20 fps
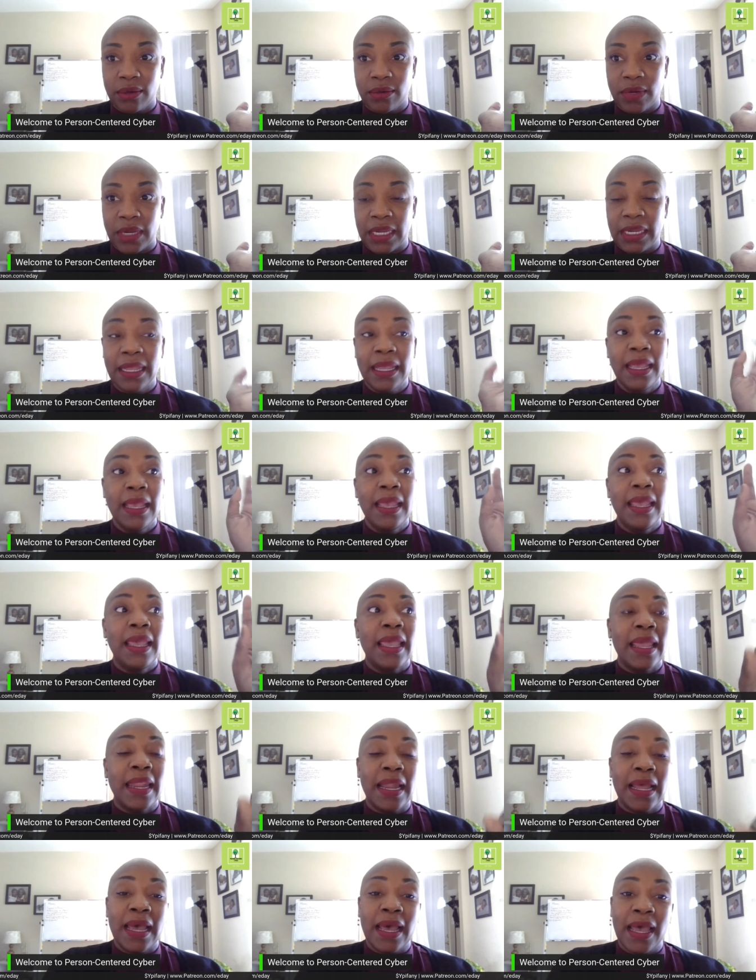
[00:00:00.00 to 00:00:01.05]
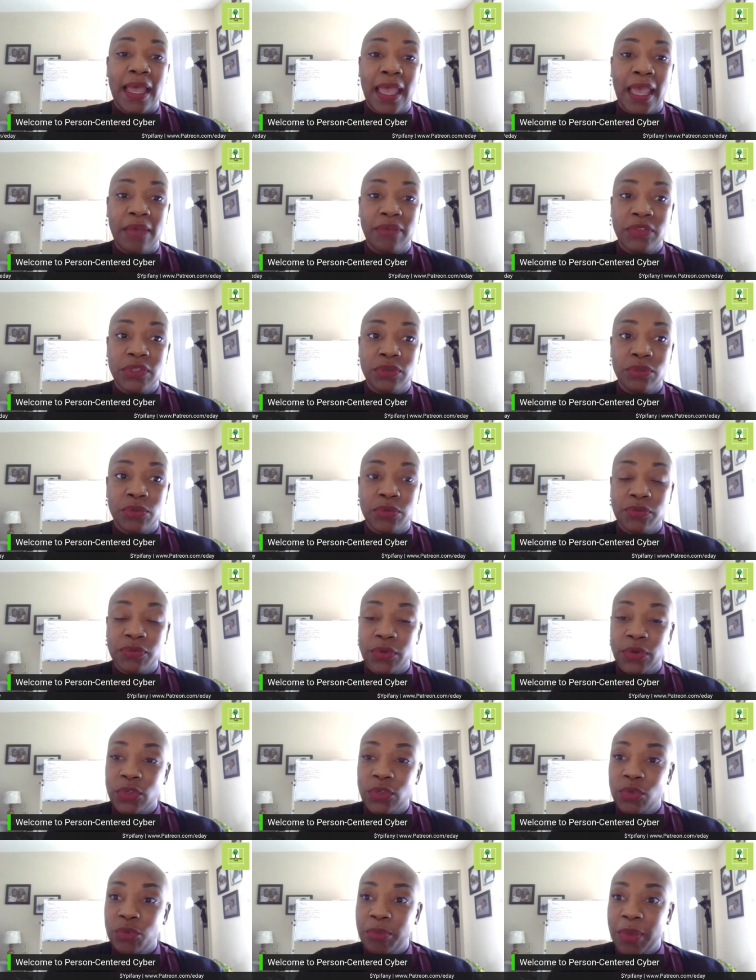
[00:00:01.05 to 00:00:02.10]
Right. And I, I have to
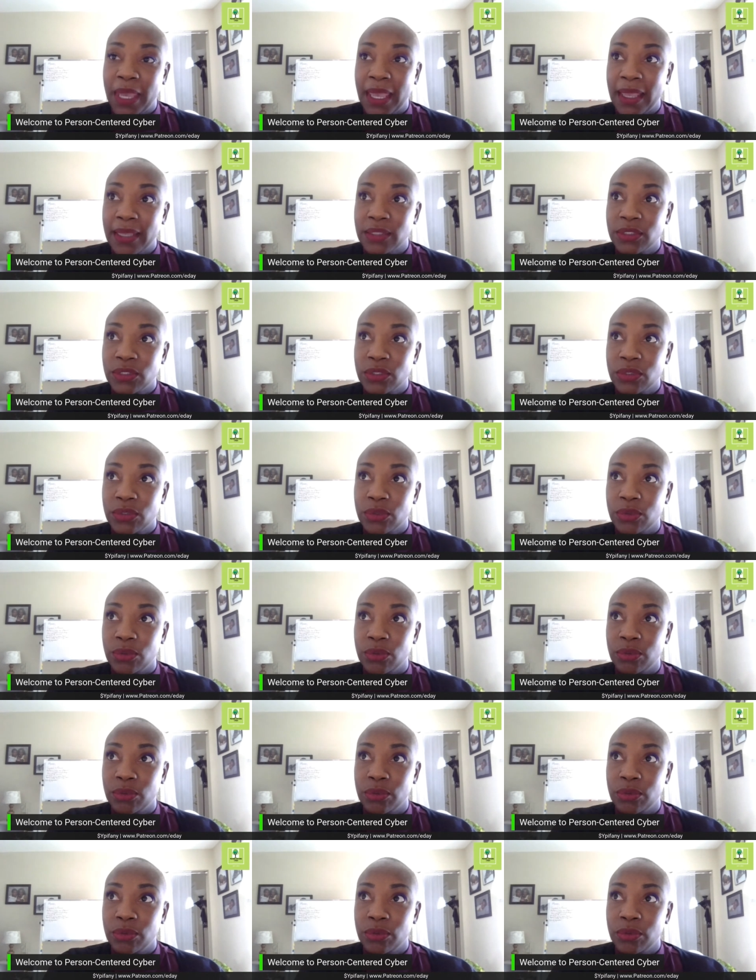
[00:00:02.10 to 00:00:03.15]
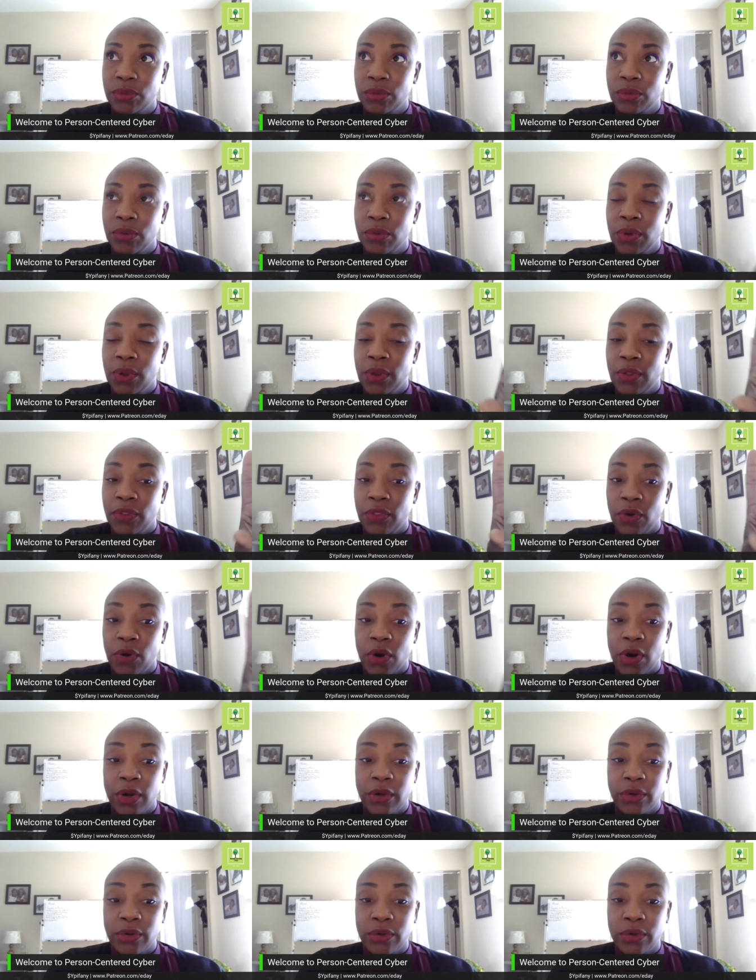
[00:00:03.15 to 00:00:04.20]
refer you back to the
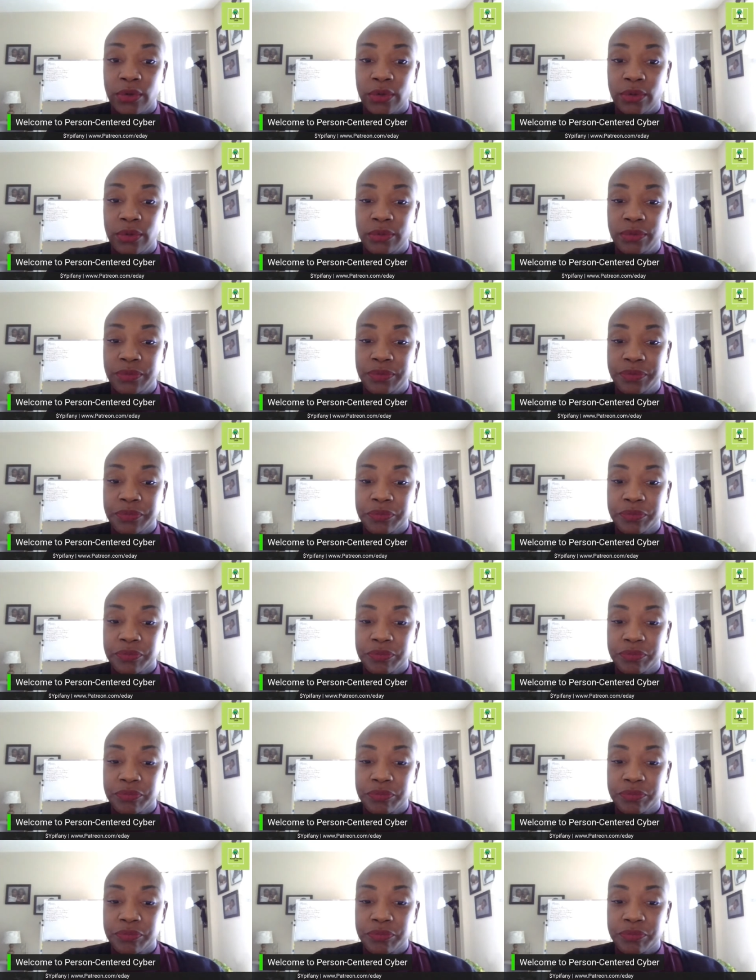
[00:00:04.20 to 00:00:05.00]
article